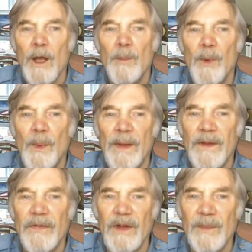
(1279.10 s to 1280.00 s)
But when
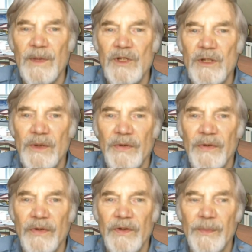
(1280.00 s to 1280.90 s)
this image
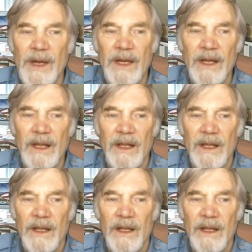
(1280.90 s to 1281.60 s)
loses its meaning